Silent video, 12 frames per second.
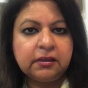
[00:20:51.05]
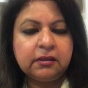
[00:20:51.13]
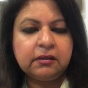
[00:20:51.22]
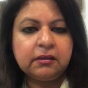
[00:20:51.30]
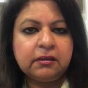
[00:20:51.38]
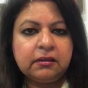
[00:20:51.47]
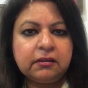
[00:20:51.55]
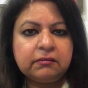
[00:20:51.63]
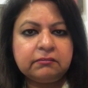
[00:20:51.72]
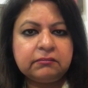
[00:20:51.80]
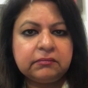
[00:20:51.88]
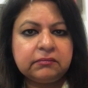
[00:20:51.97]
Uh,
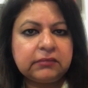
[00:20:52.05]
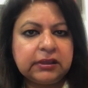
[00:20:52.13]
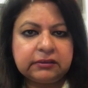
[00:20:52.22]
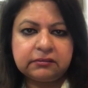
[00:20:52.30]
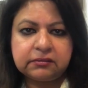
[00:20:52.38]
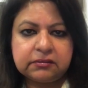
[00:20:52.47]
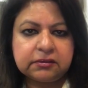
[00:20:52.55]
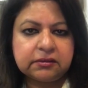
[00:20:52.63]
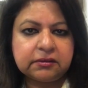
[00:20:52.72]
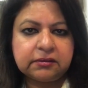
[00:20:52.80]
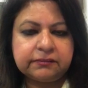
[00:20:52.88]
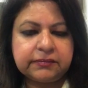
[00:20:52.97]
at
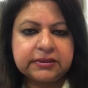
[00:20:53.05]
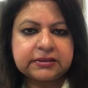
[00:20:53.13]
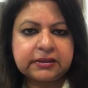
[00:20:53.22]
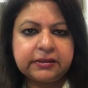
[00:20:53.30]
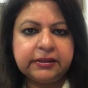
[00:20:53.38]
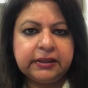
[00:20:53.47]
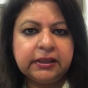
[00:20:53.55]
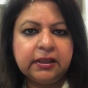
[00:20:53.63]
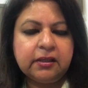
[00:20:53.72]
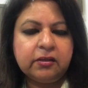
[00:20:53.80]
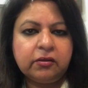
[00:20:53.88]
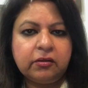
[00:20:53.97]
uh, Askari
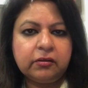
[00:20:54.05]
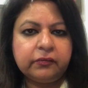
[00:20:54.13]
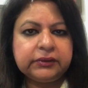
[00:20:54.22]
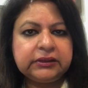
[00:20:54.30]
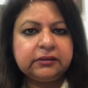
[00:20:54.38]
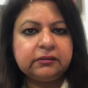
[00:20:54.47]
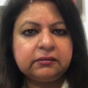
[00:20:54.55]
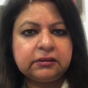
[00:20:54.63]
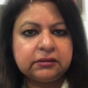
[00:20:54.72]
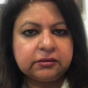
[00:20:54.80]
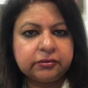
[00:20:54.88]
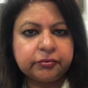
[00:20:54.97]
or within
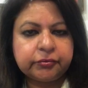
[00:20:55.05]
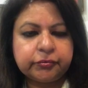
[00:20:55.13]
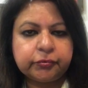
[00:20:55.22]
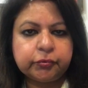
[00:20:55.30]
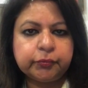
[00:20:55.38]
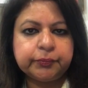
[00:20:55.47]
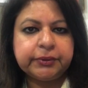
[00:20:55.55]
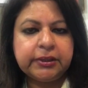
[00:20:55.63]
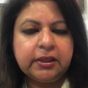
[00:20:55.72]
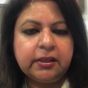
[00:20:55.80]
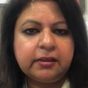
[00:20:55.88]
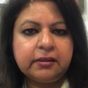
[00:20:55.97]
the group.
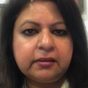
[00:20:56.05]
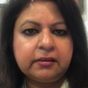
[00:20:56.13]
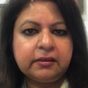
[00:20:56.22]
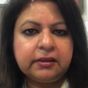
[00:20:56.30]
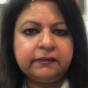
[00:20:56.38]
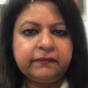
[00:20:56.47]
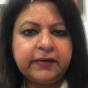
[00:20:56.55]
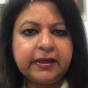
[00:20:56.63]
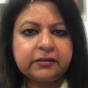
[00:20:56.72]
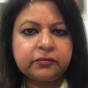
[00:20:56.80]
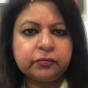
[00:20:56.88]
Uh, in fact,